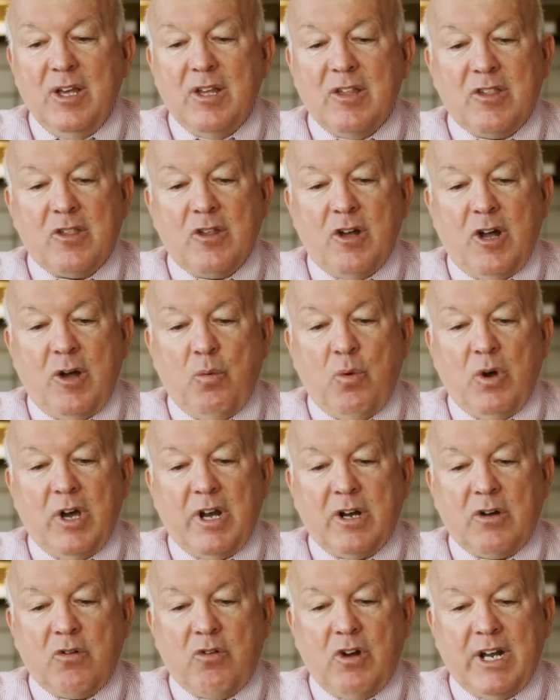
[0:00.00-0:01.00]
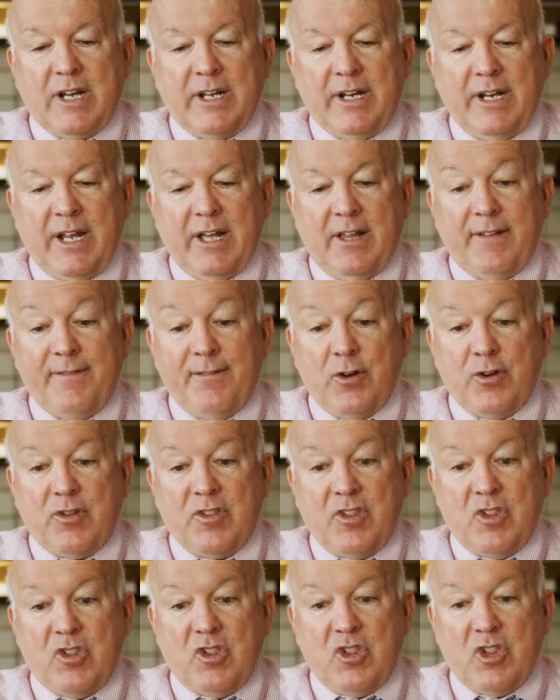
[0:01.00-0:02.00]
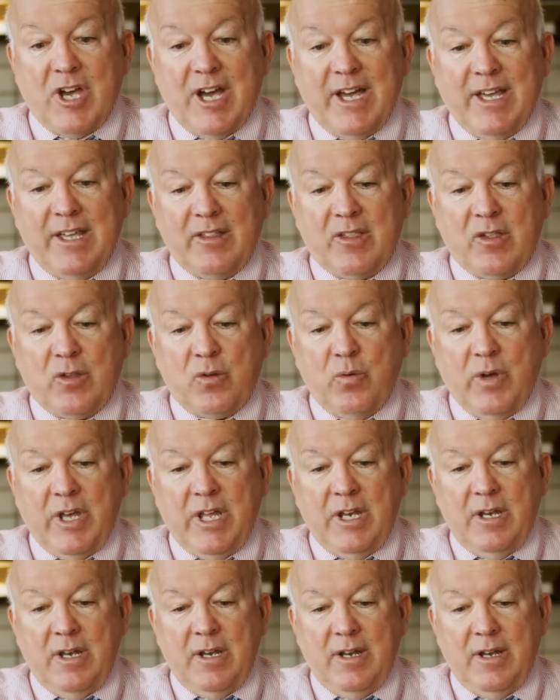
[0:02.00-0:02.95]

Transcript: Saltwater crocodile versus giant squid.